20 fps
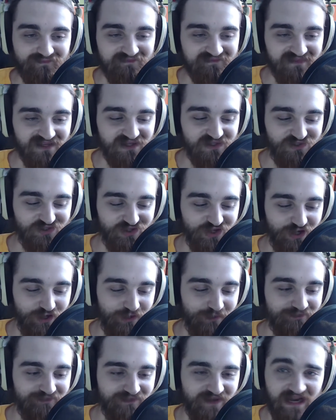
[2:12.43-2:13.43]

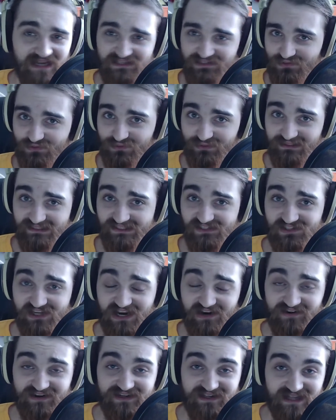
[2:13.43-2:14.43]
So I looked really
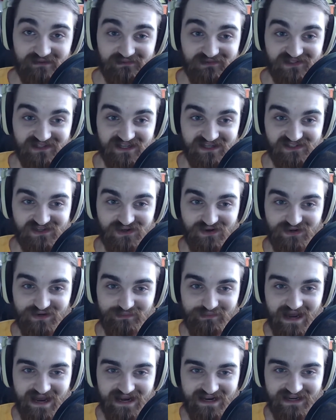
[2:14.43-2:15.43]
scary to them, so they started
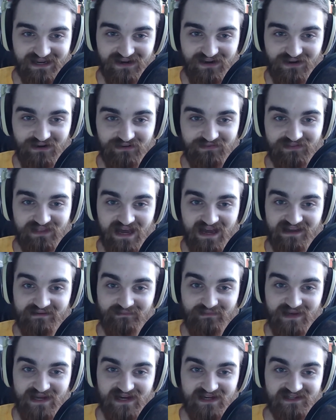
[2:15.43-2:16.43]
backing off that, and
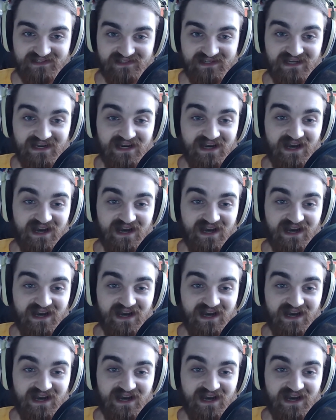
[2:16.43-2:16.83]
because